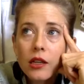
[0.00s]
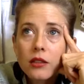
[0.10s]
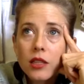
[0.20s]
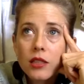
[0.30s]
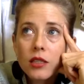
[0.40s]

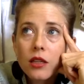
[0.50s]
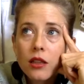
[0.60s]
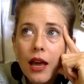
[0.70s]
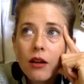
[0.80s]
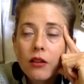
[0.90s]
doesn't
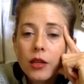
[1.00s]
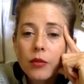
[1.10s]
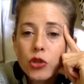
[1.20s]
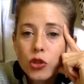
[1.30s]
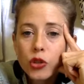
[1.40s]
allow them
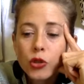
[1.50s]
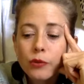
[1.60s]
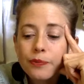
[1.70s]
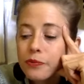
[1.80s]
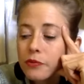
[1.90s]
to